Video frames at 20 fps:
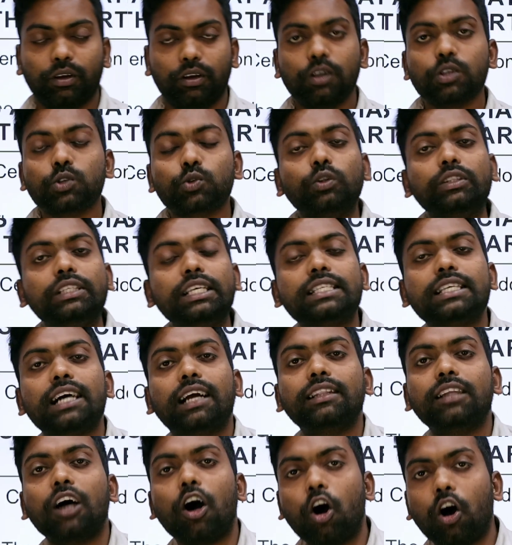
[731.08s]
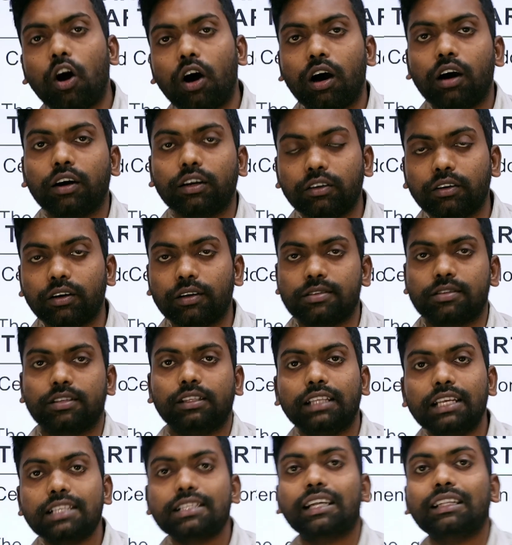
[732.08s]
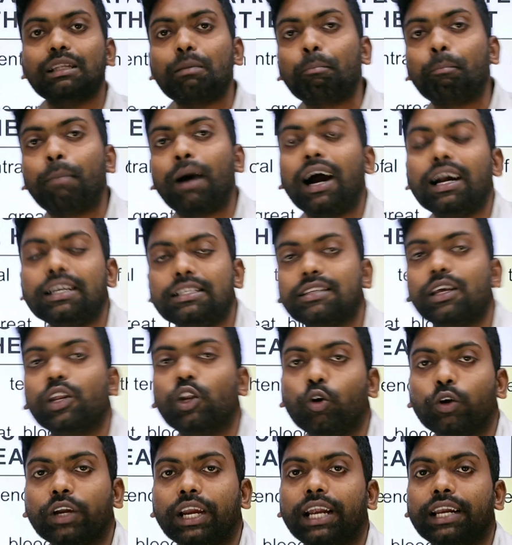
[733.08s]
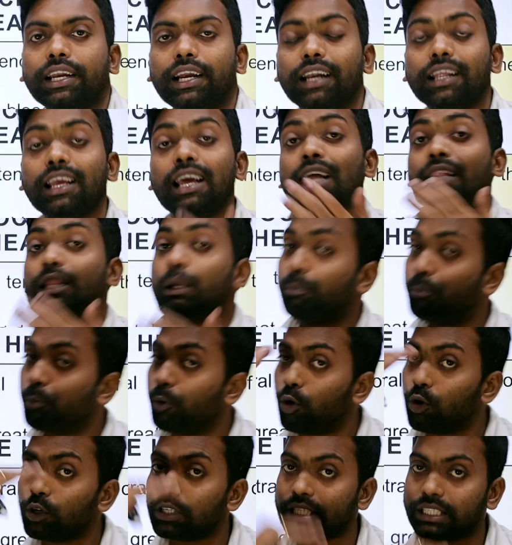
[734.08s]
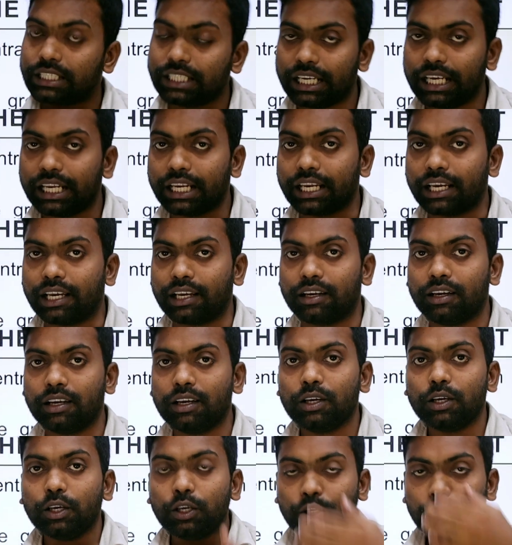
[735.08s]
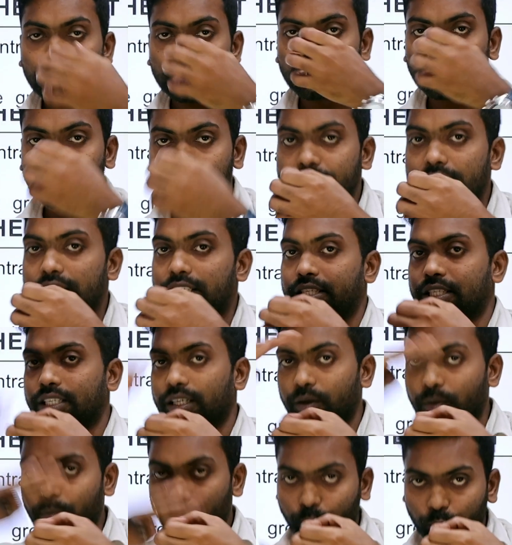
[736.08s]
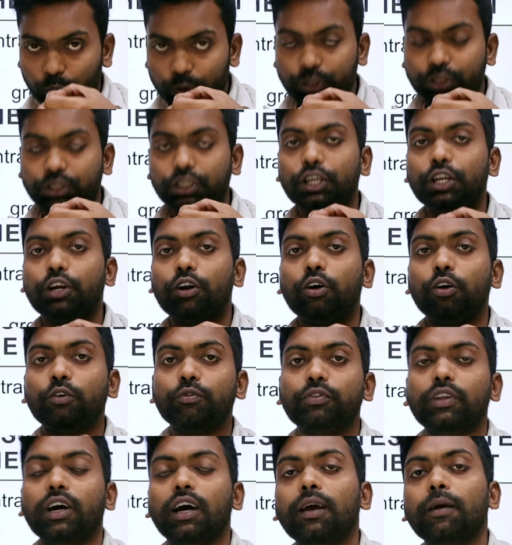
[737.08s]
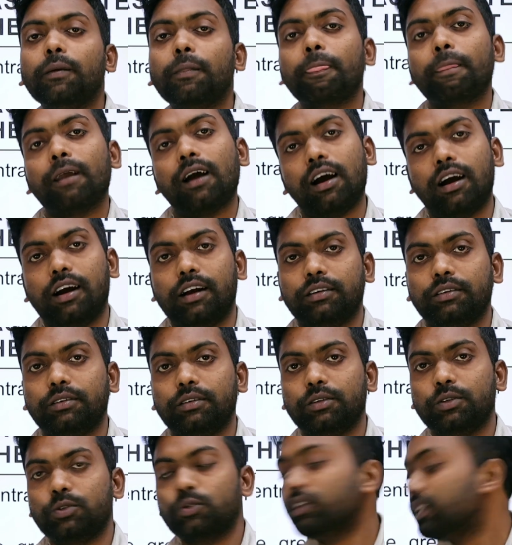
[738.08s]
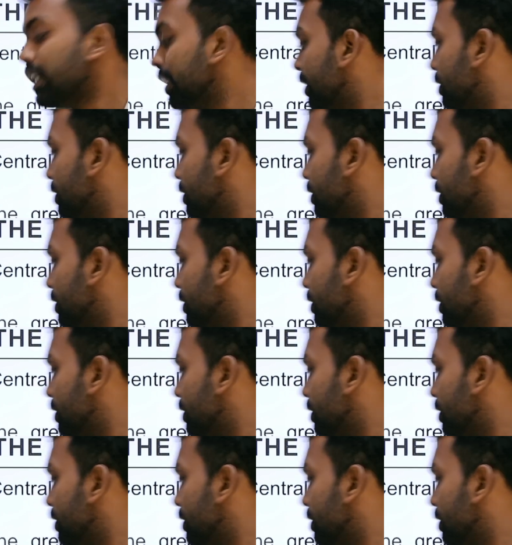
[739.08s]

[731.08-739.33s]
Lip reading: So these are the organs. These are the parts are located the posterior. So just posterior of the heart. So that